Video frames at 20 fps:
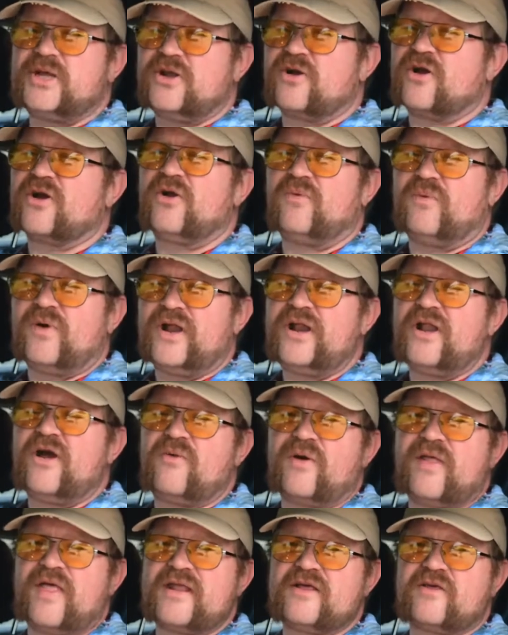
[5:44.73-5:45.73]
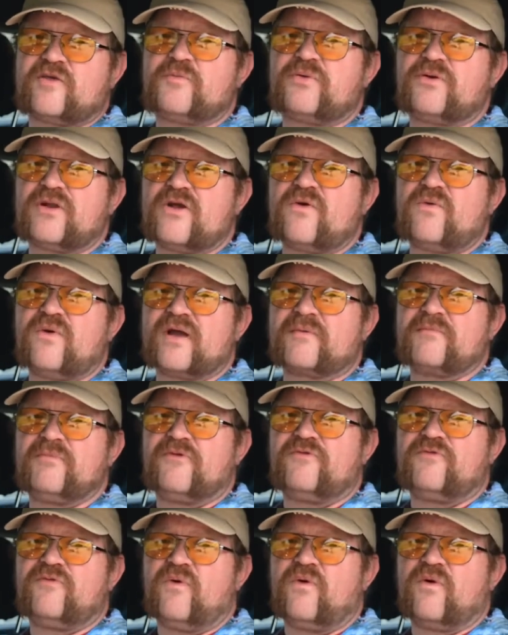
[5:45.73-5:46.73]
you're going to want to know where that is pretty quick
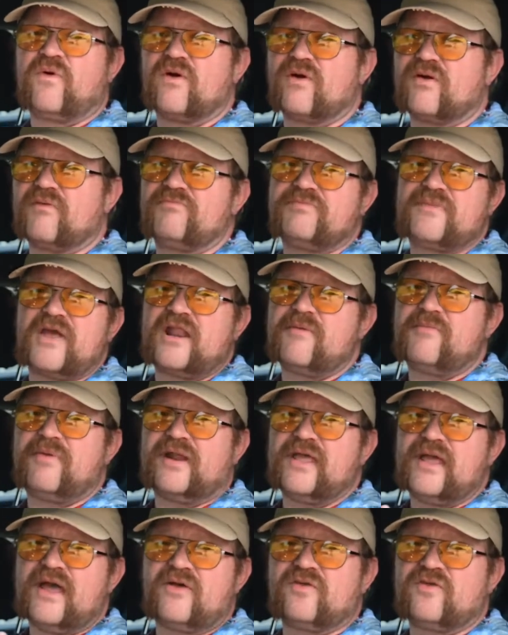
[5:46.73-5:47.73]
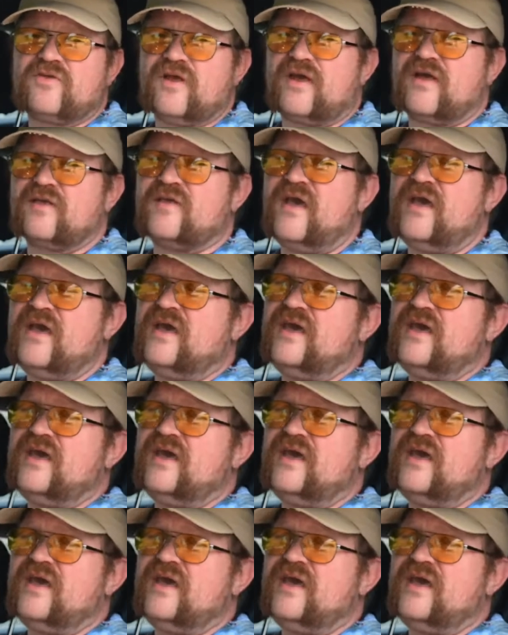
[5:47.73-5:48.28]
before anybody else does.